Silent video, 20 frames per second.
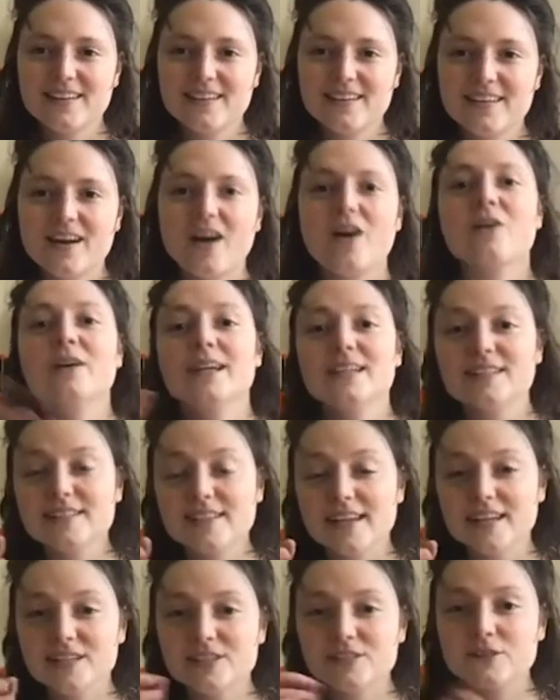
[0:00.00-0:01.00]
uh, oh and
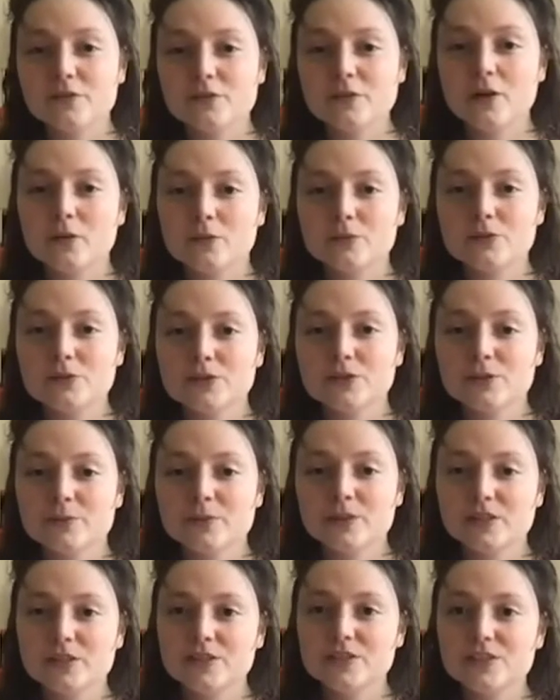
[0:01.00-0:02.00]
tenant of culture
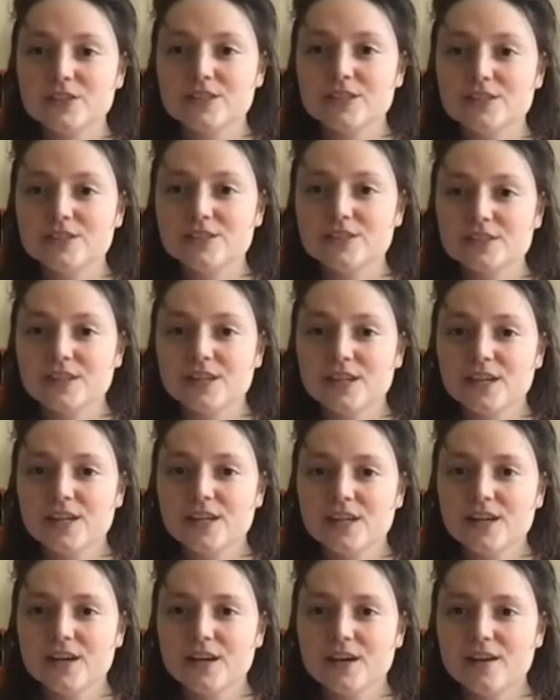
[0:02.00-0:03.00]
because she's
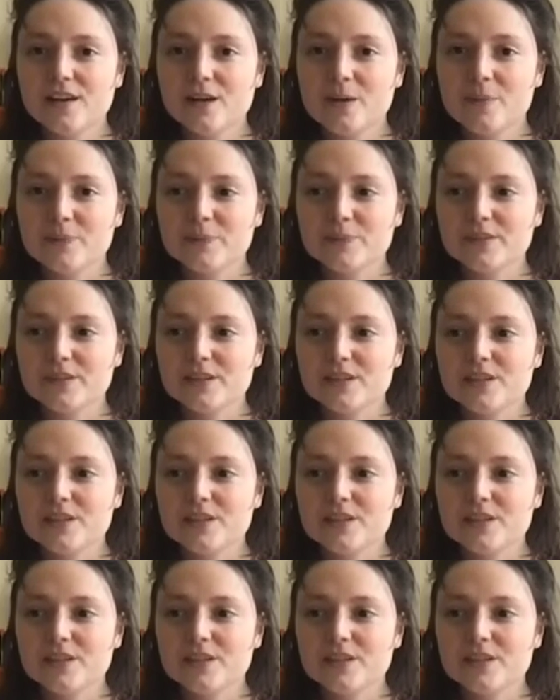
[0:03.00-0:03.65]
um,